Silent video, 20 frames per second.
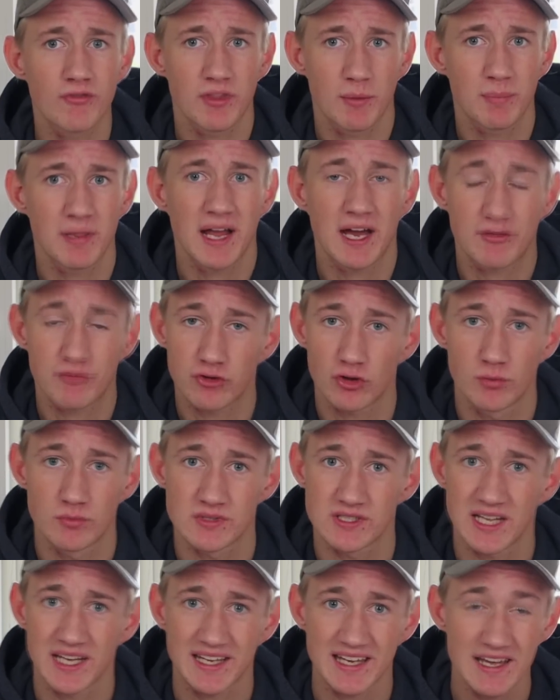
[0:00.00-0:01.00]
of the
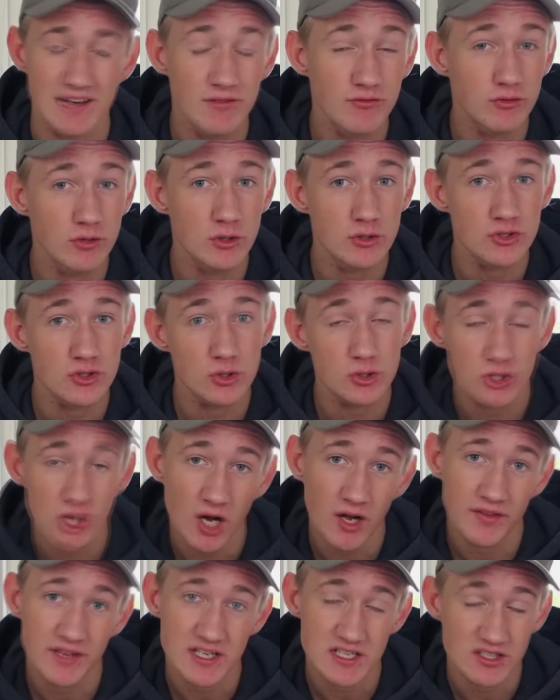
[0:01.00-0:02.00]
platforms. Like, influencers
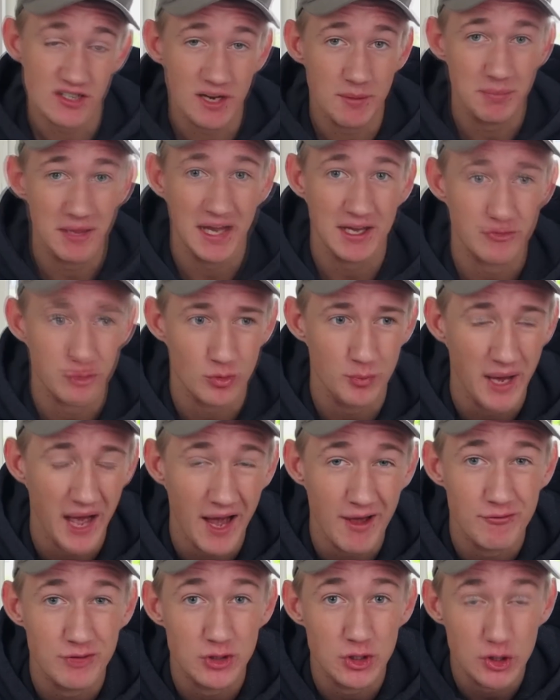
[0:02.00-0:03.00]
on the Instagram platform
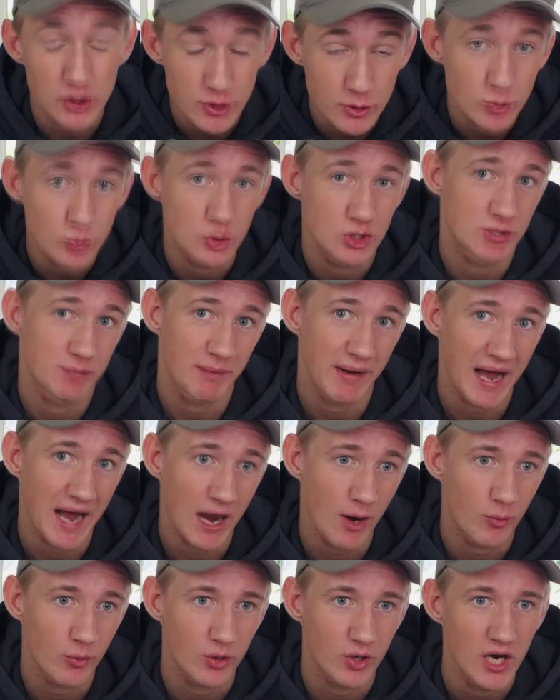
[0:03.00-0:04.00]
have huge
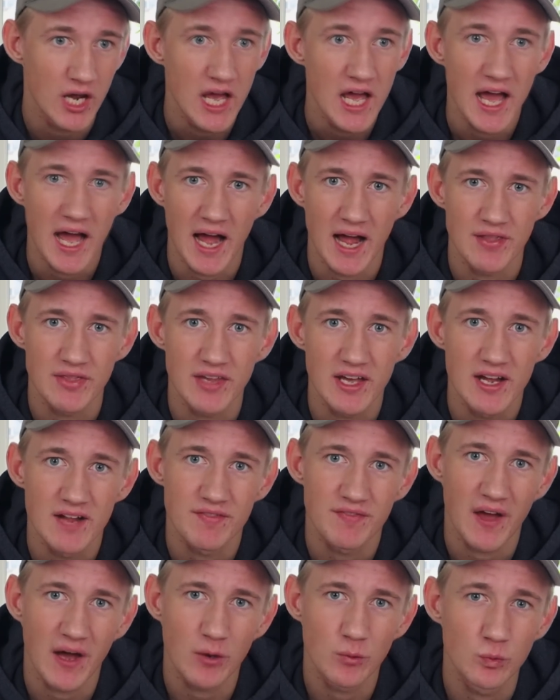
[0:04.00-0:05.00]
power, and
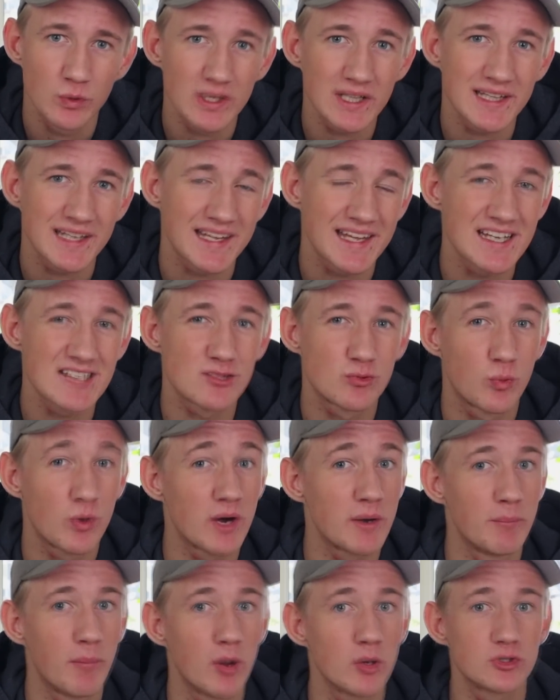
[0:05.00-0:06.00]
that really is
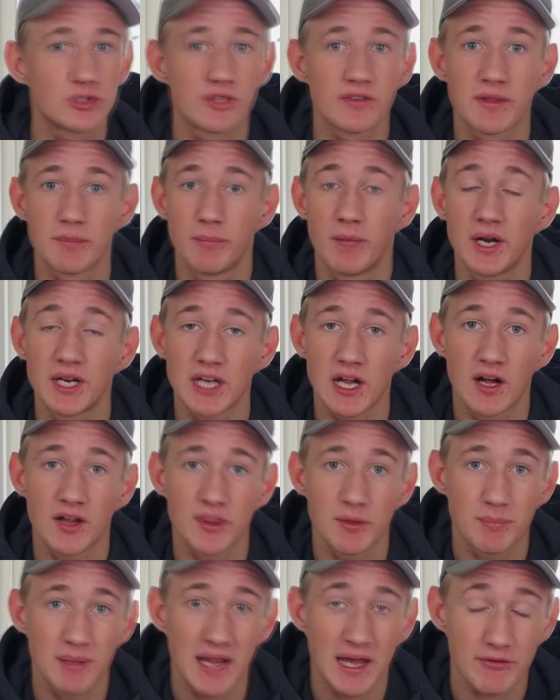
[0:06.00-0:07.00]
where most of the money on
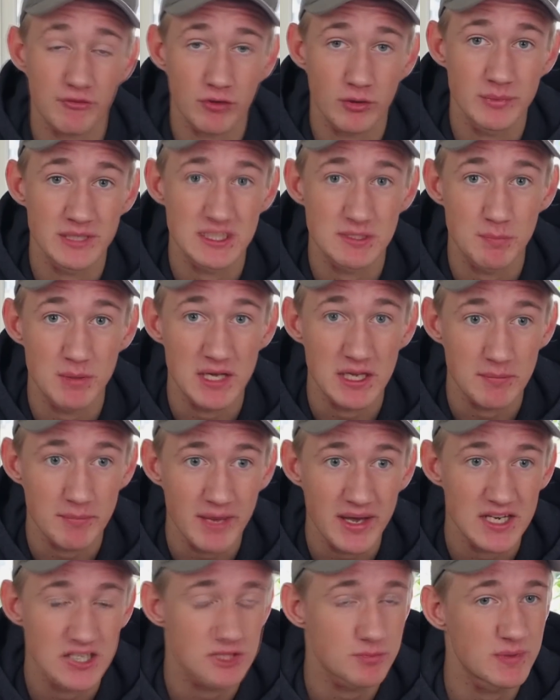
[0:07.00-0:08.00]
the platform is being made.